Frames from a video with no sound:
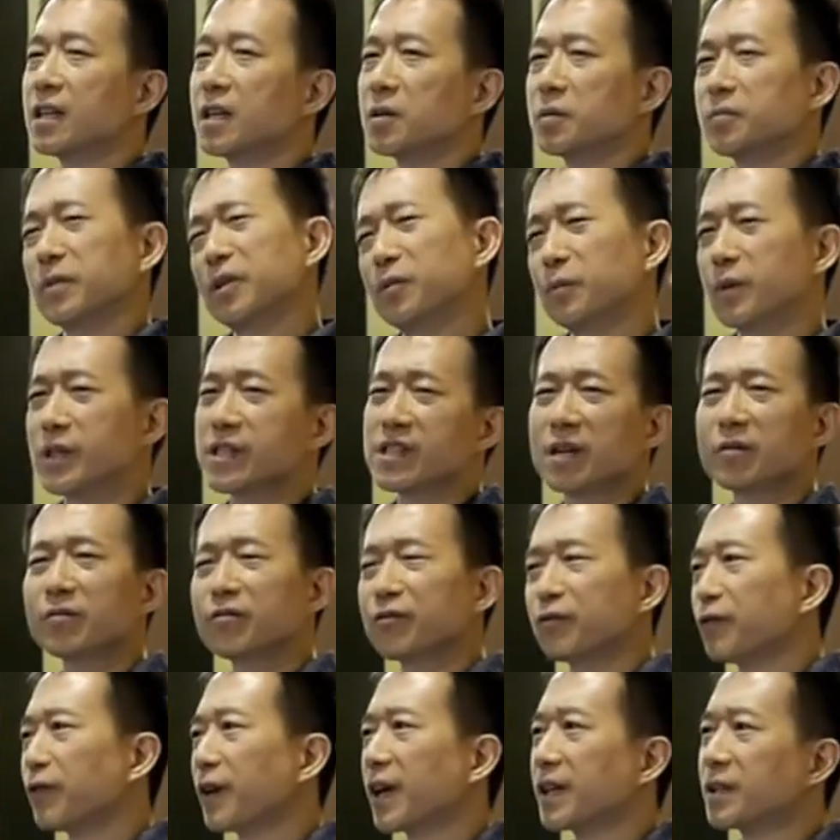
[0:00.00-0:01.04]
There will be some
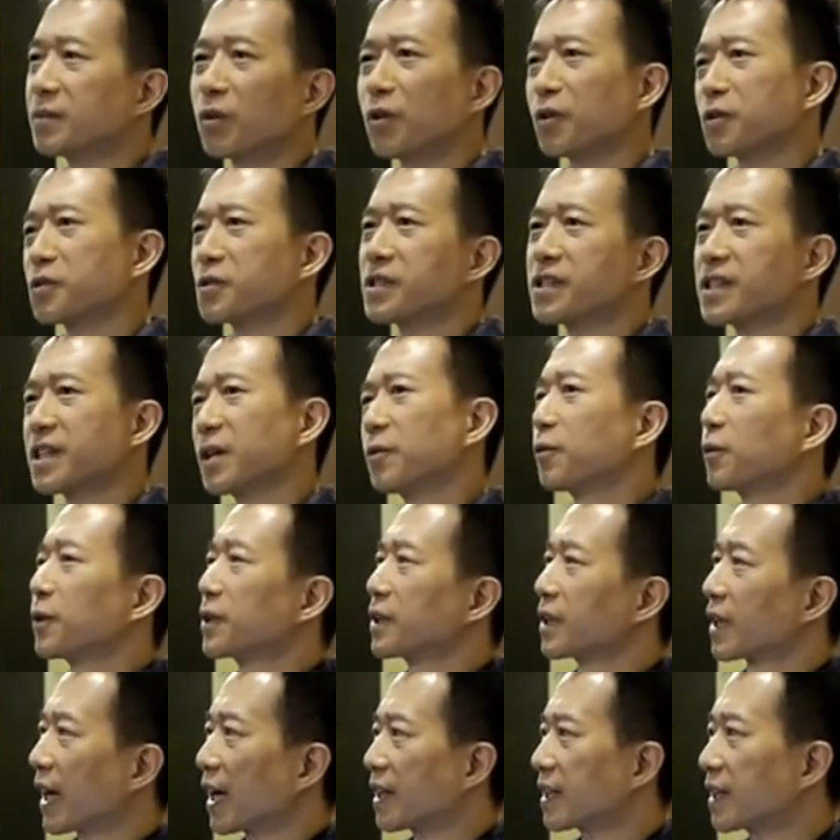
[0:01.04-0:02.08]
front portions that we want
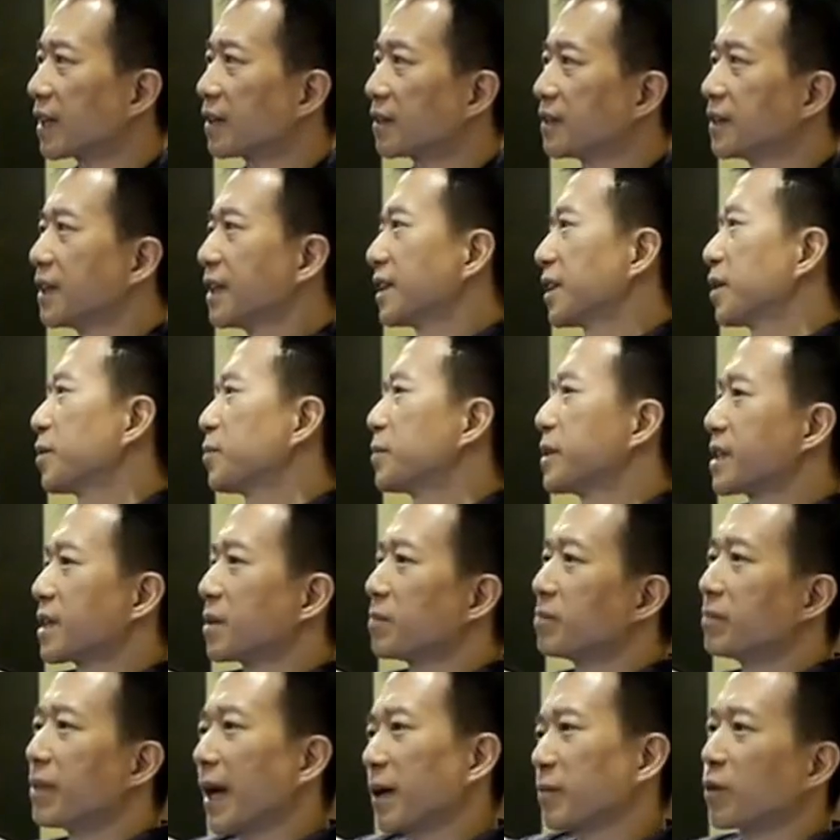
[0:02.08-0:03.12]
to cut out. There will be some
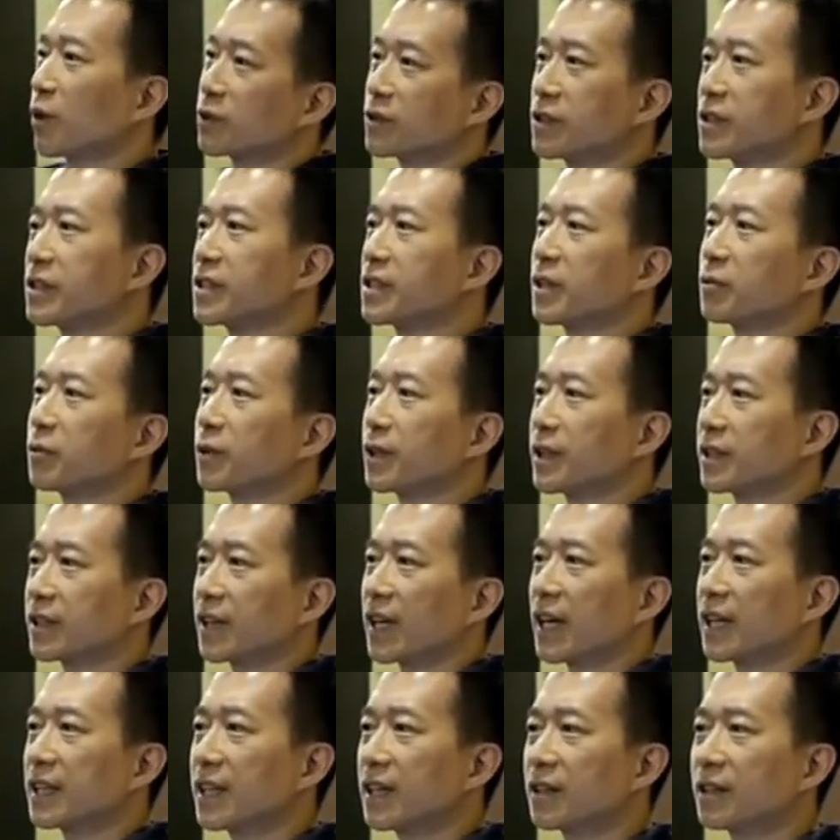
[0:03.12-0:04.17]
back portions that we want to
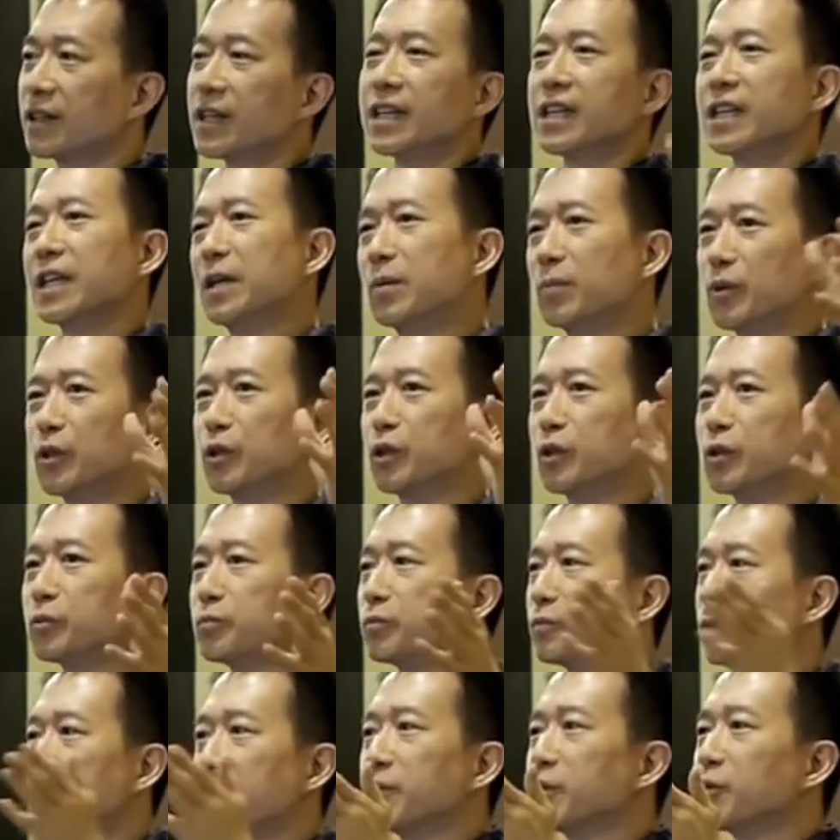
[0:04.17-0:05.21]
cut out. In
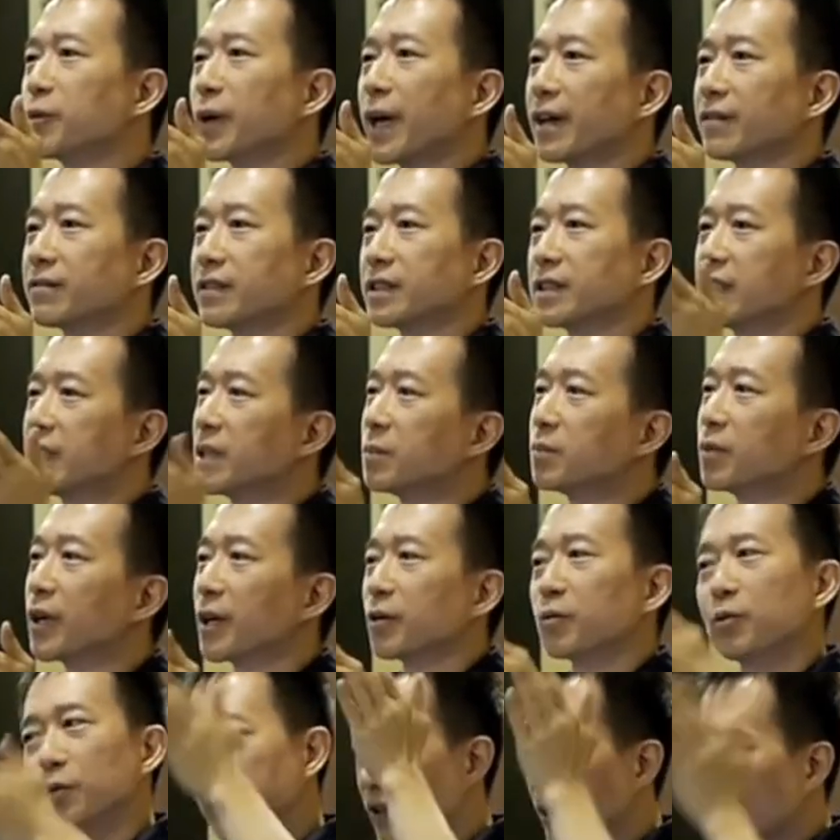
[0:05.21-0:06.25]
between, maybe we have a tea break,
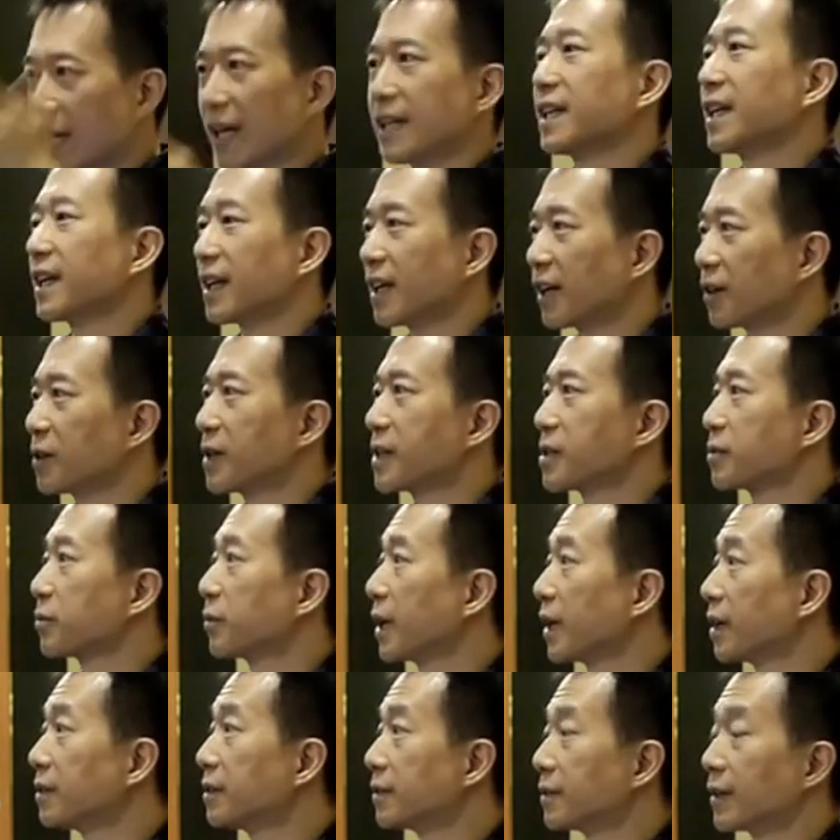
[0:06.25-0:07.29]
we want to cut that out as
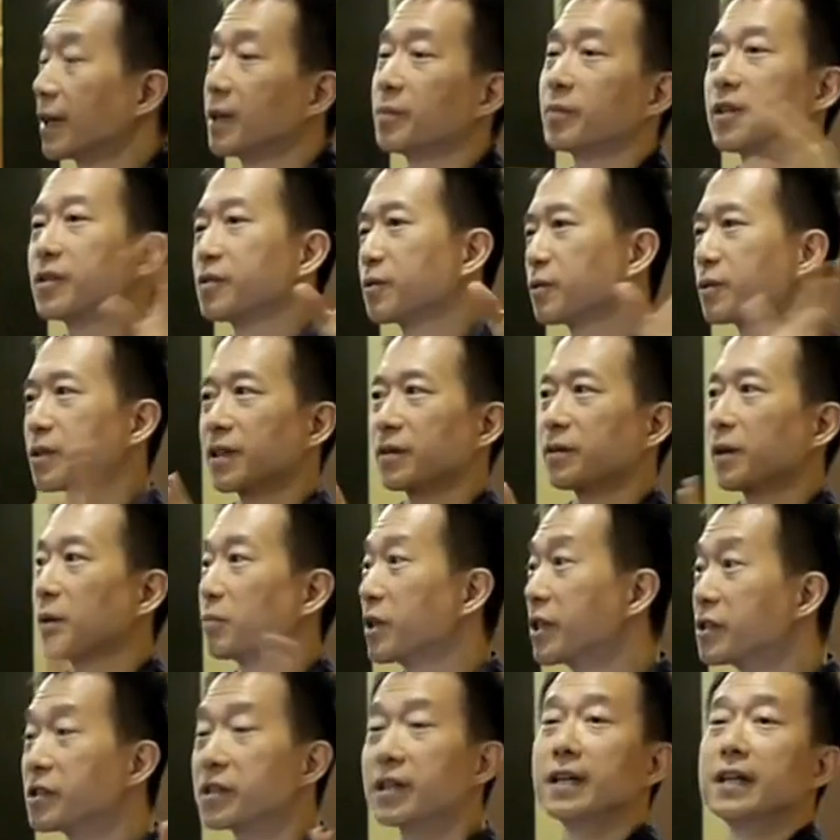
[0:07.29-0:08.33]
well, right? Because those are
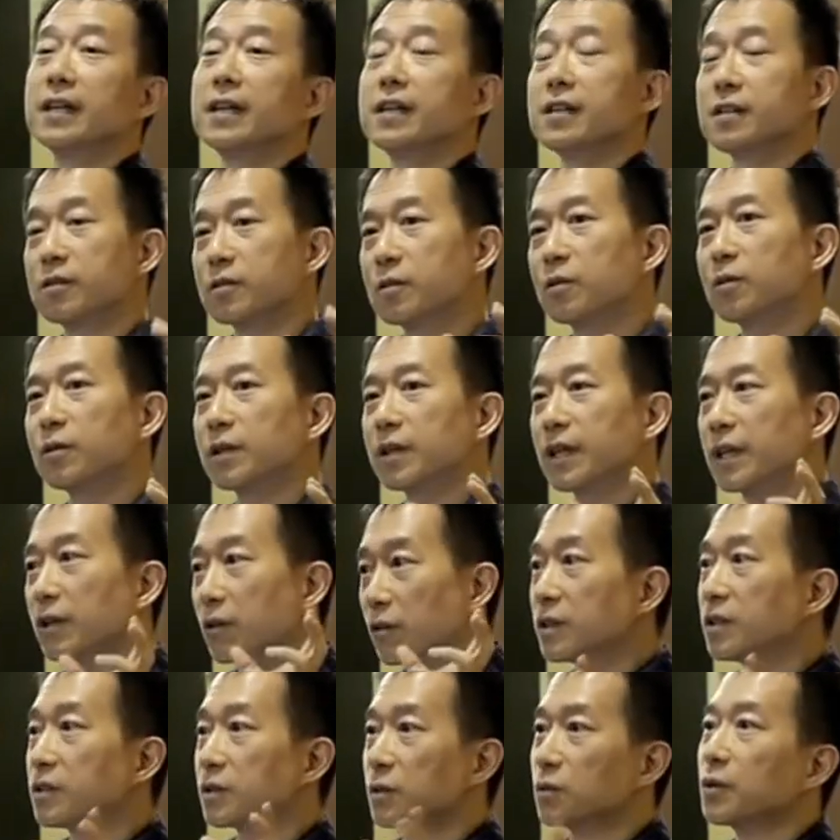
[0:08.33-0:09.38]
rubbish. So in
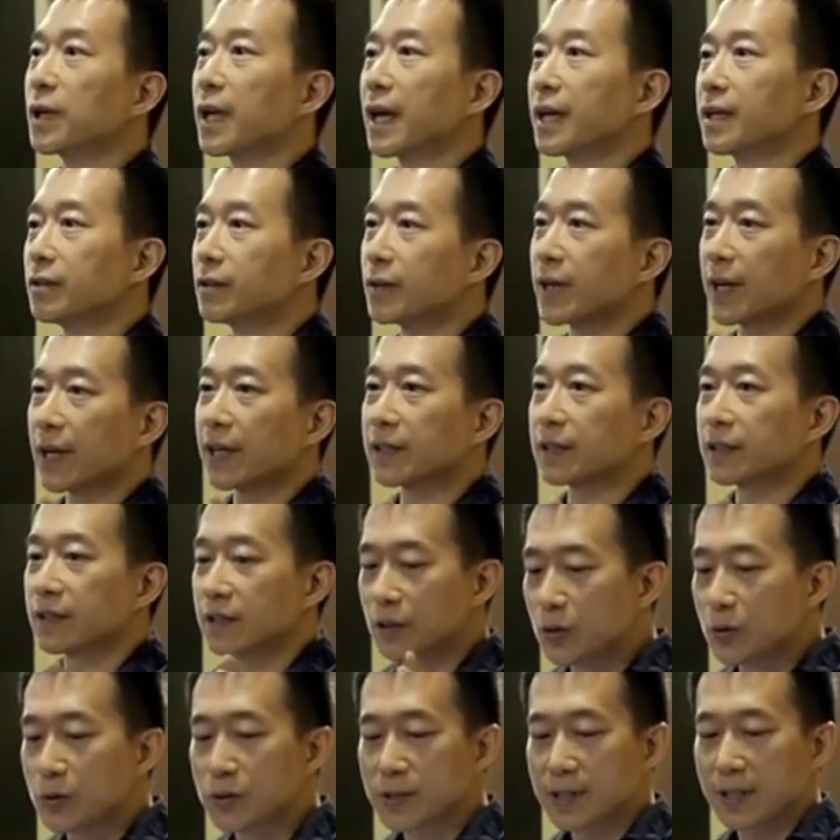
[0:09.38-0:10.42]
order to do that, you can
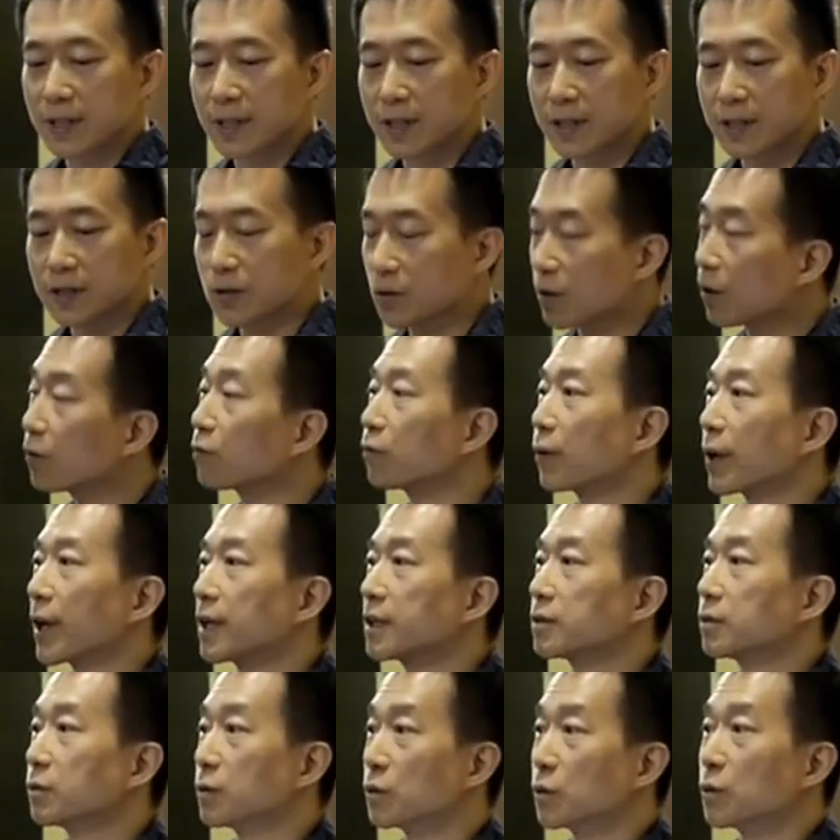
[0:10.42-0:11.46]
use a software
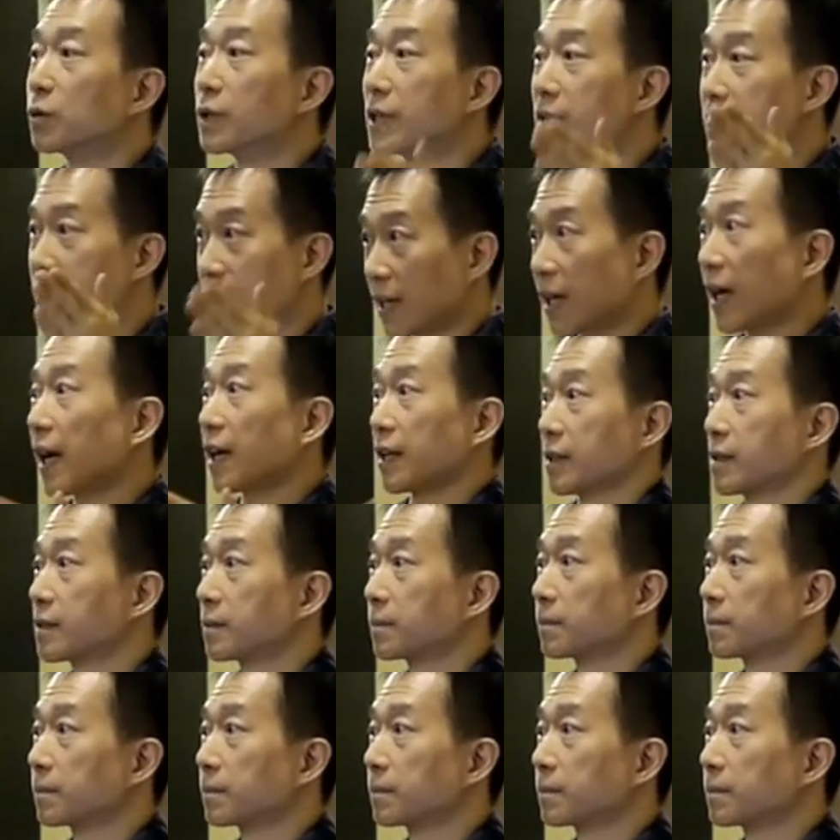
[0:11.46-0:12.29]
to do these cuts.